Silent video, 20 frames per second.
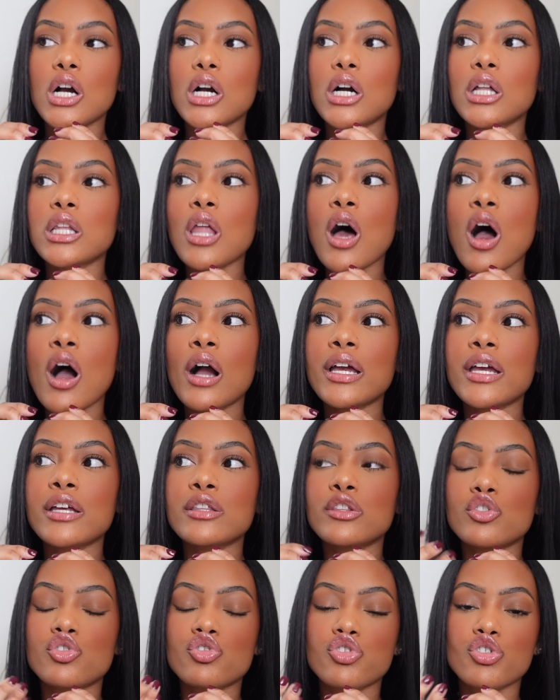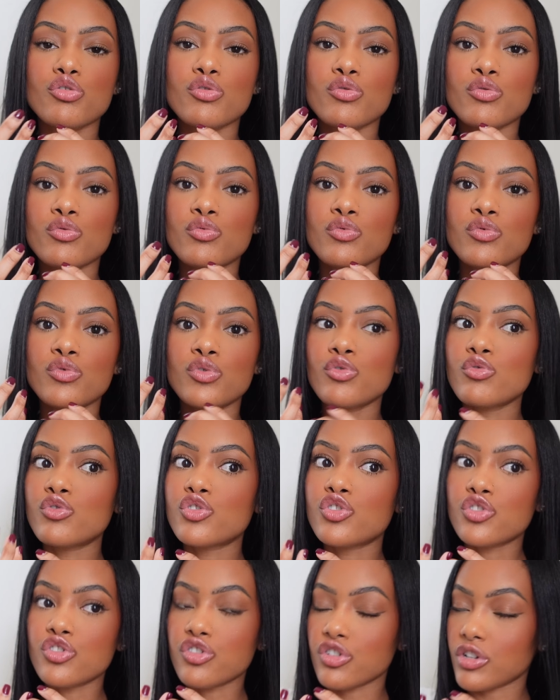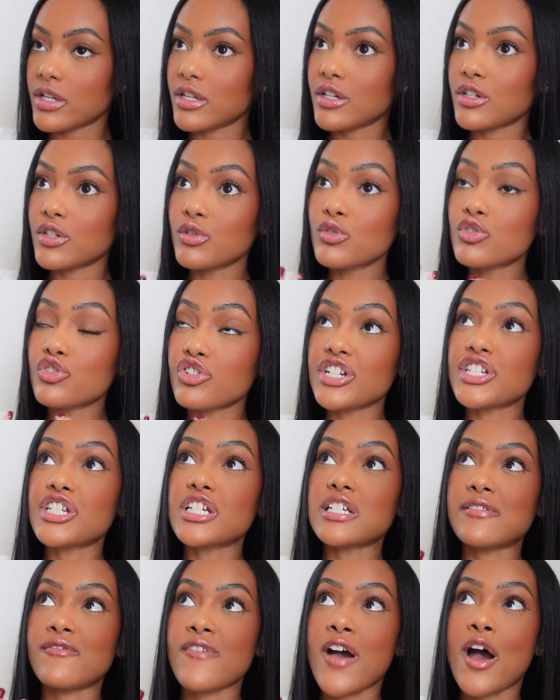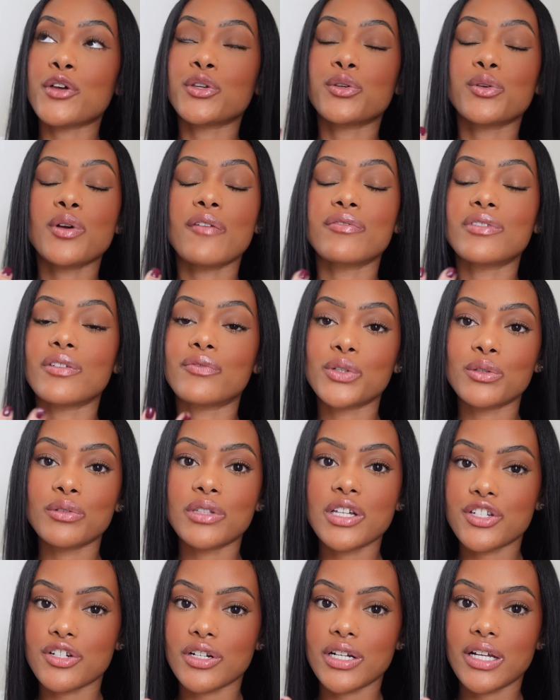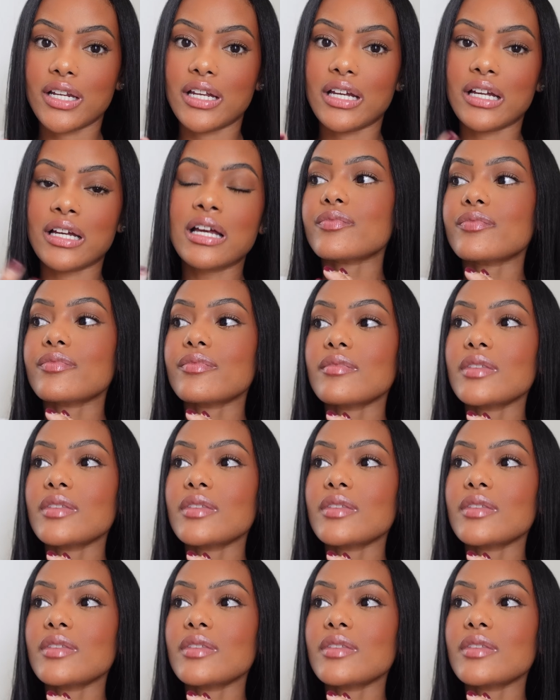clogging the true nutritious value of the food that you're eating.